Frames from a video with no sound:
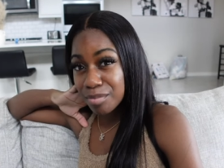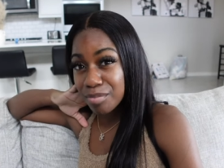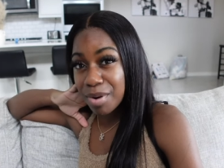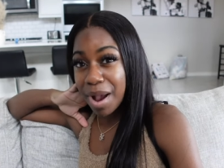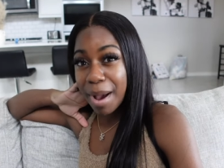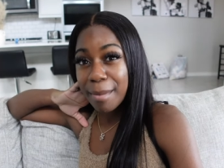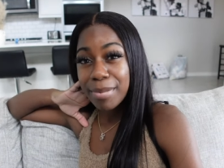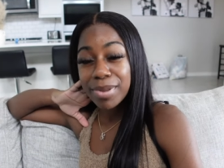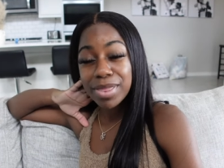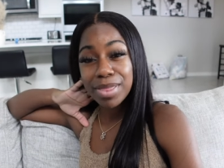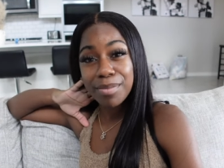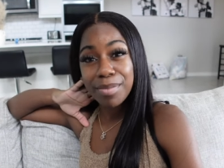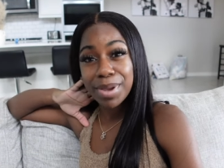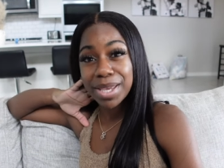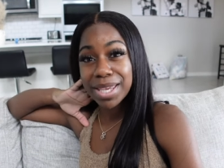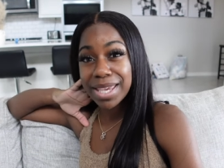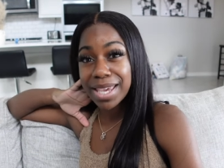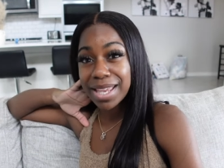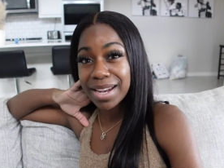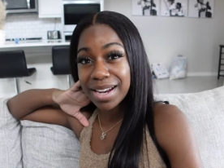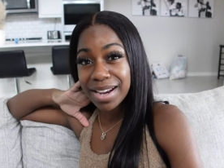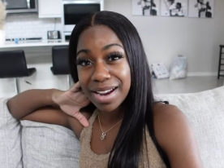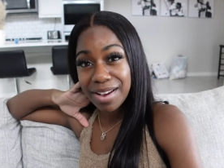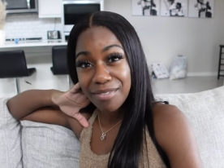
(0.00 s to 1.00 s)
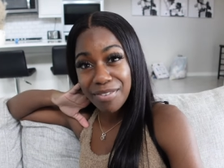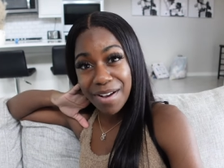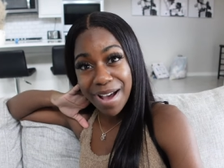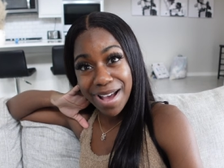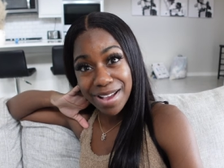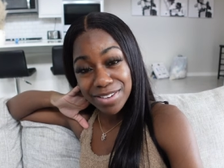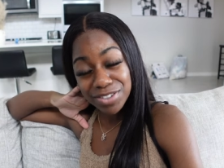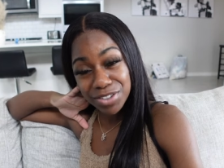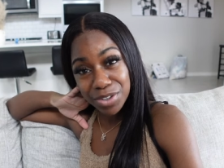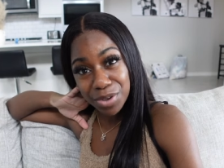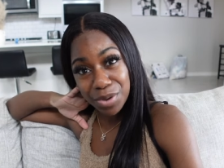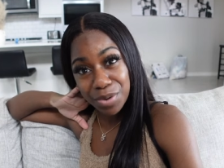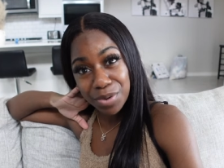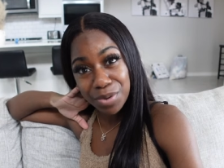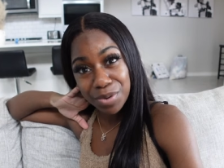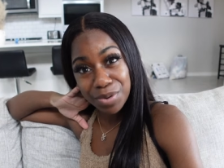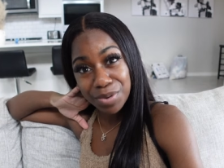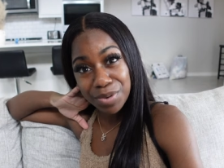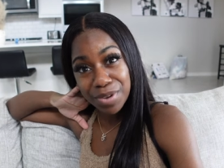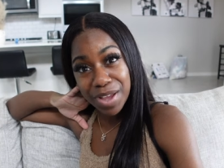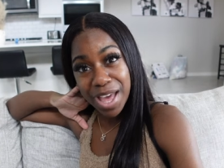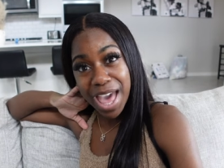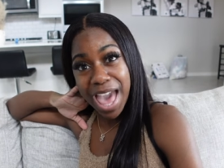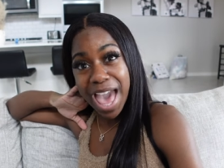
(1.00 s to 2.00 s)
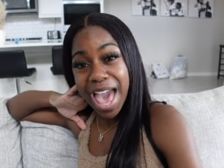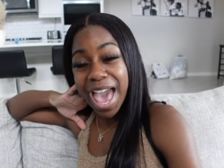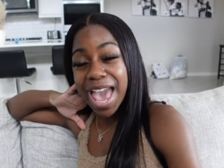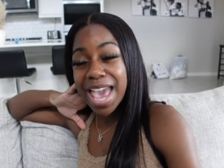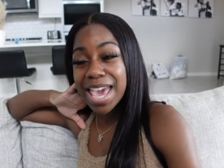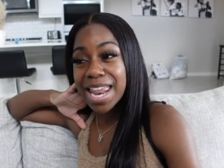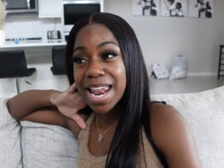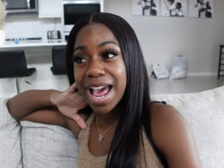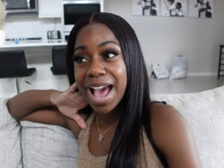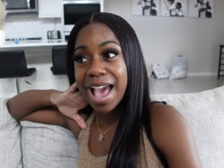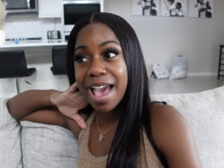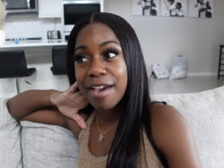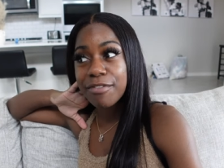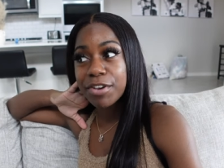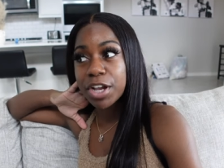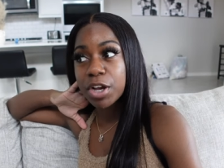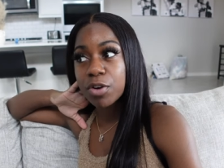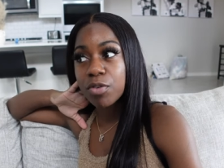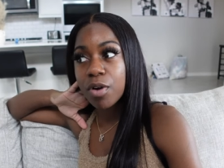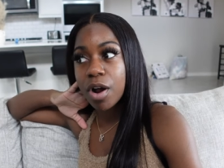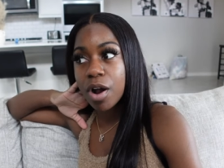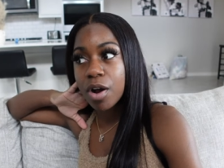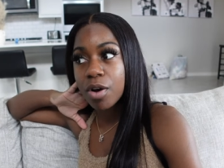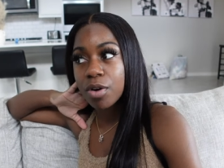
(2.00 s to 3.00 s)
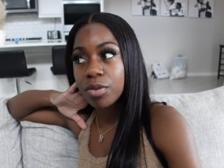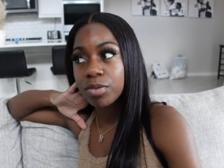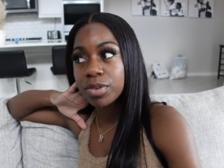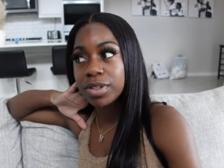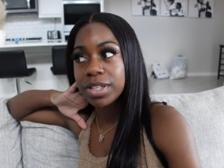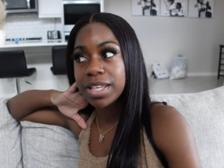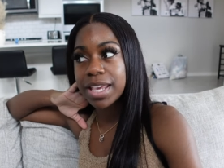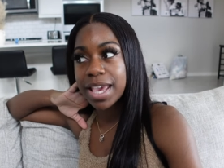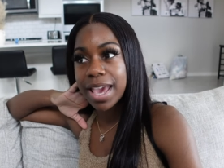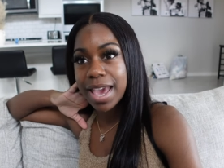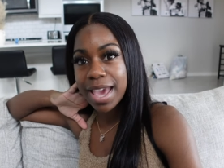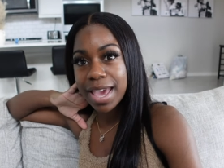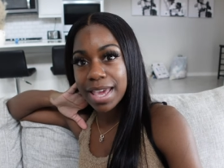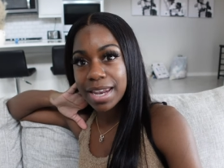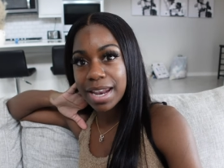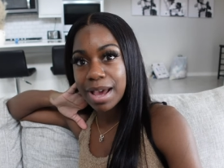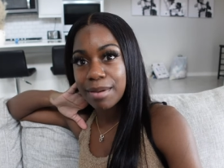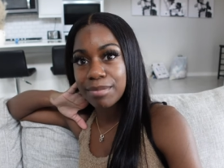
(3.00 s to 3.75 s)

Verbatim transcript: probably the beginning of high school and I haven't grown yet.